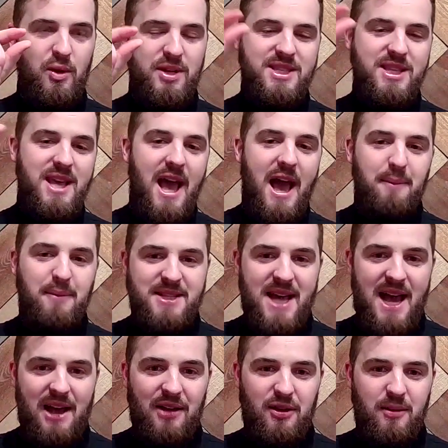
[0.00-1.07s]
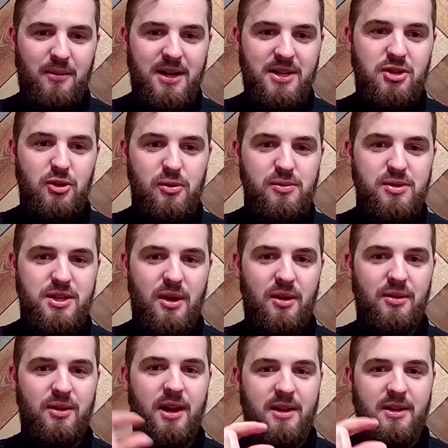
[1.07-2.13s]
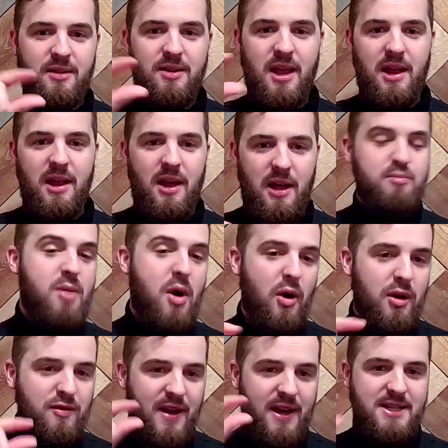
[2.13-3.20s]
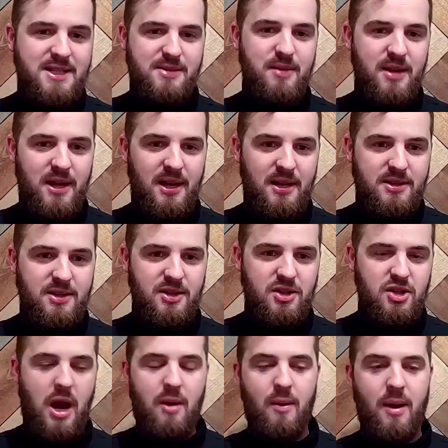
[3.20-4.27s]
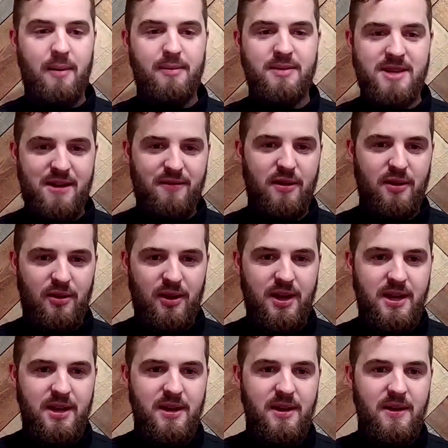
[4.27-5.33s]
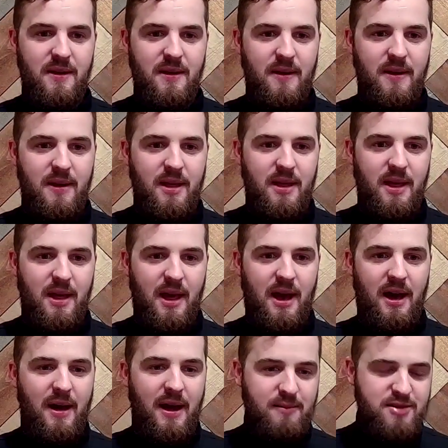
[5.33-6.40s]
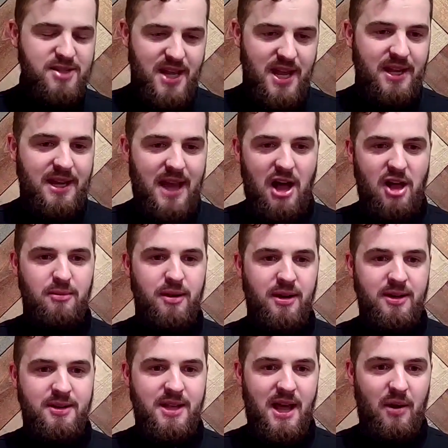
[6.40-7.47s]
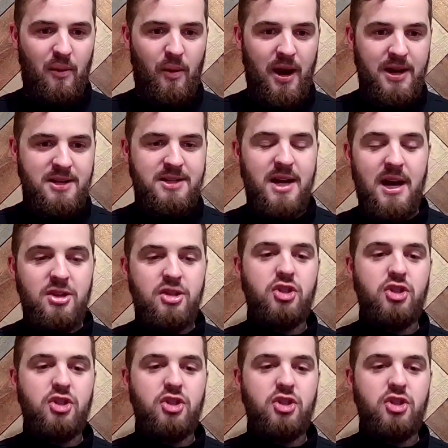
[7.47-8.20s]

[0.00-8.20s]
the epitaph on my tombstone that motivates me to show up differently, and staying calibrated to that why does